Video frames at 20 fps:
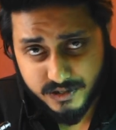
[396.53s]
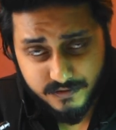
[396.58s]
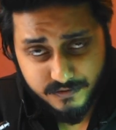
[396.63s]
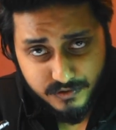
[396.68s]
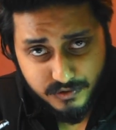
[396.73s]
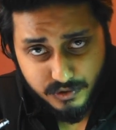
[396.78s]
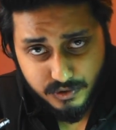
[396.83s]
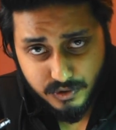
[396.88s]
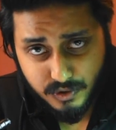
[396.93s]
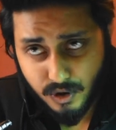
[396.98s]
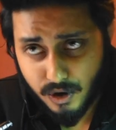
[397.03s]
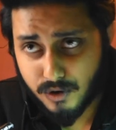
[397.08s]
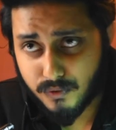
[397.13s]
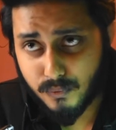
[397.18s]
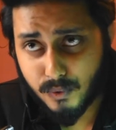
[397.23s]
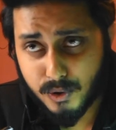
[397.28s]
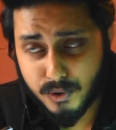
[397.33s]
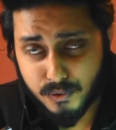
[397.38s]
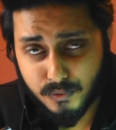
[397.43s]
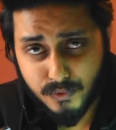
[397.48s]
if you do not
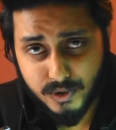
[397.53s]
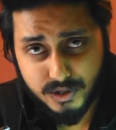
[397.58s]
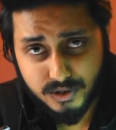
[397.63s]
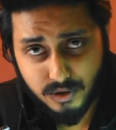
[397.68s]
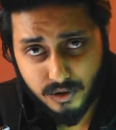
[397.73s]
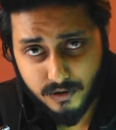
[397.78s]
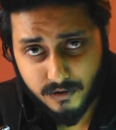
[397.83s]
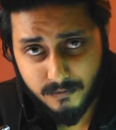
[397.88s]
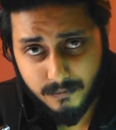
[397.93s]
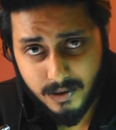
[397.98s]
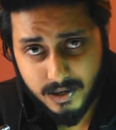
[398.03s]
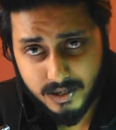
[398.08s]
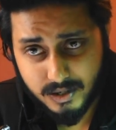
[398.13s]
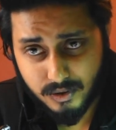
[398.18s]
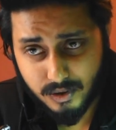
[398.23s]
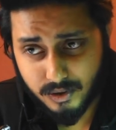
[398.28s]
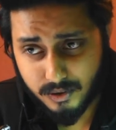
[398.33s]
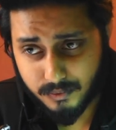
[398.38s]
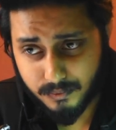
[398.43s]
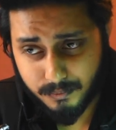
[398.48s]
want to waste a lot of money
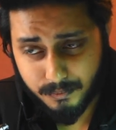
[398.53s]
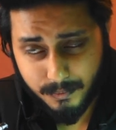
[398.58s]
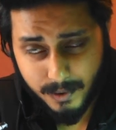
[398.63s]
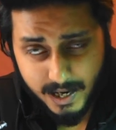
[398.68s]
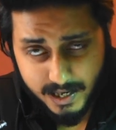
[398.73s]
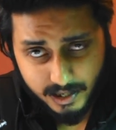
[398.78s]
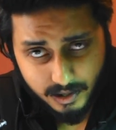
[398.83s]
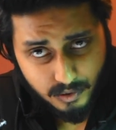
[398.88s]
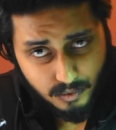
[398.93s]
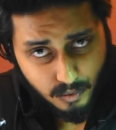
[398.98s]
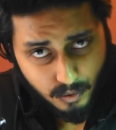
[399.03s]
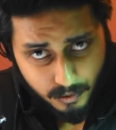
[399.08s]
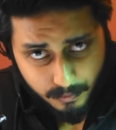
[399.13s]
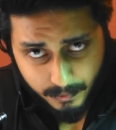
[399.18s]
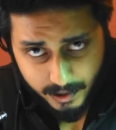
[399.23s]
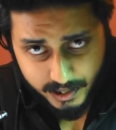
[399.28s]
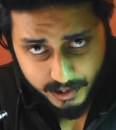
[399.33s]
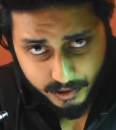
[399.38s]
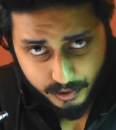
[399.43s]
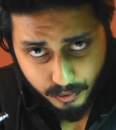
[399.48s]
on buying a RODE
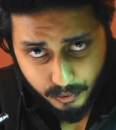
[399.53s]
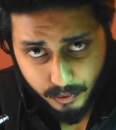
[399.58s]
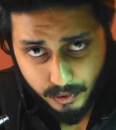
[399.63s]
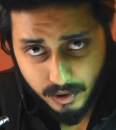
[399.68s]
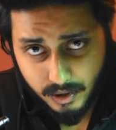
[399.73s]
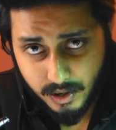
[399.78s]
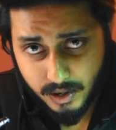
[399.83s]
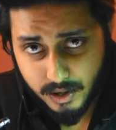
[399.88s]
Micro,